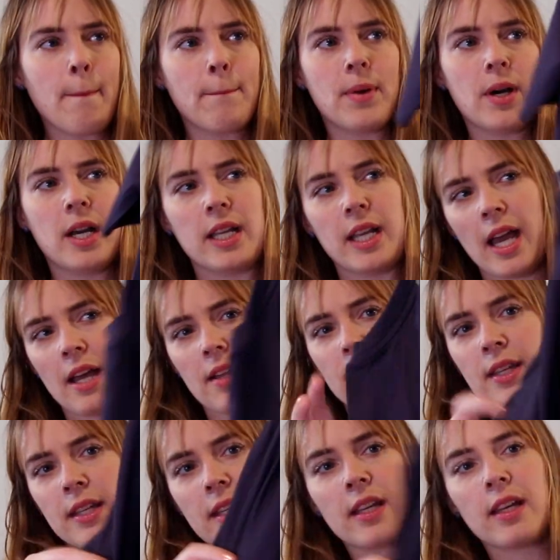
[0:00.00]
But yeah, I
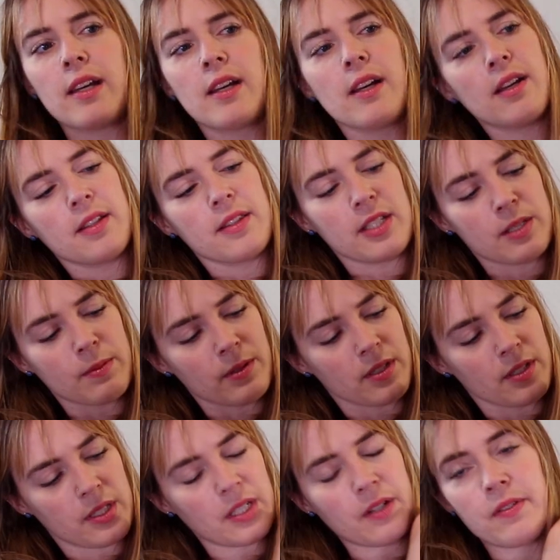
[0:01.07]
think this
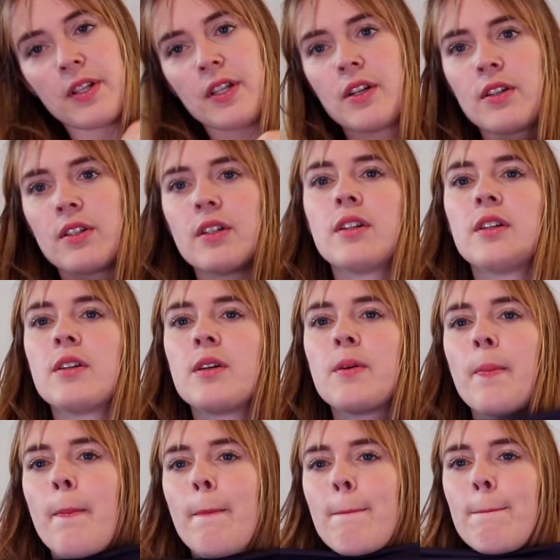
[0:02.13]
one's definitely gonna
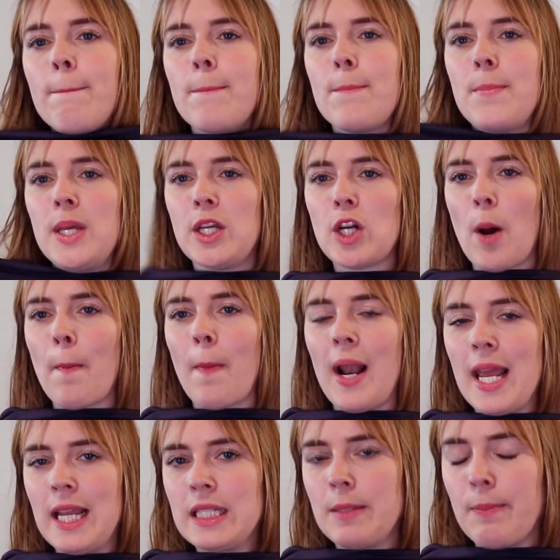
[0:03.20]
be
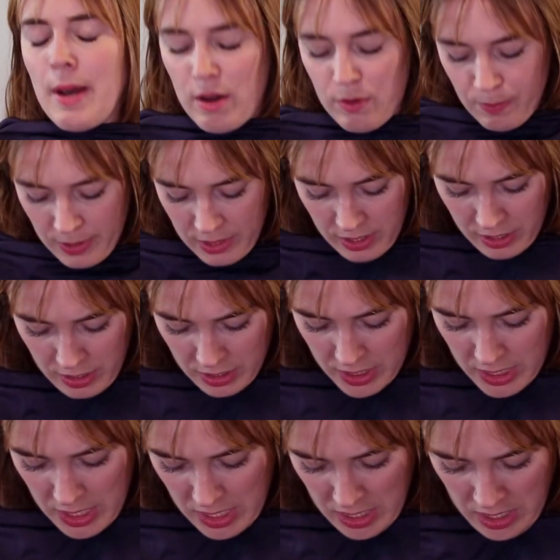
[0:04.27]
complained about
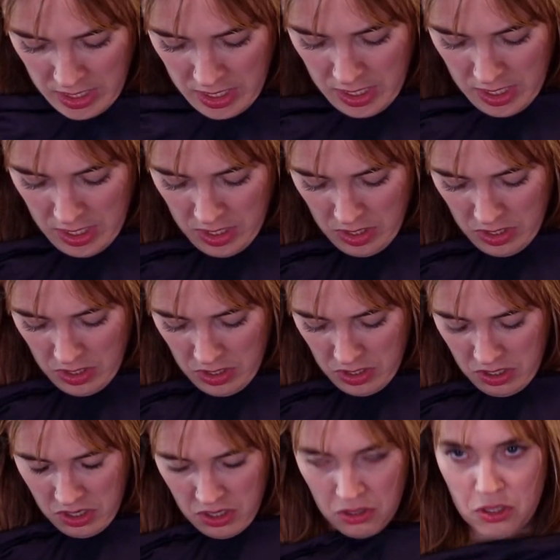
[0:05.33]
because
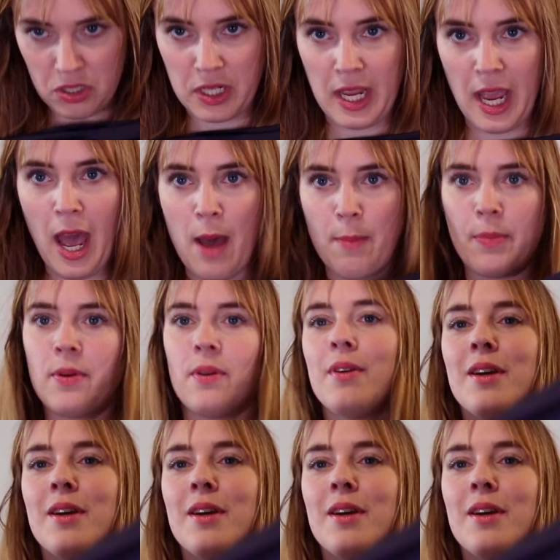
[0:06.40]
there's a gap.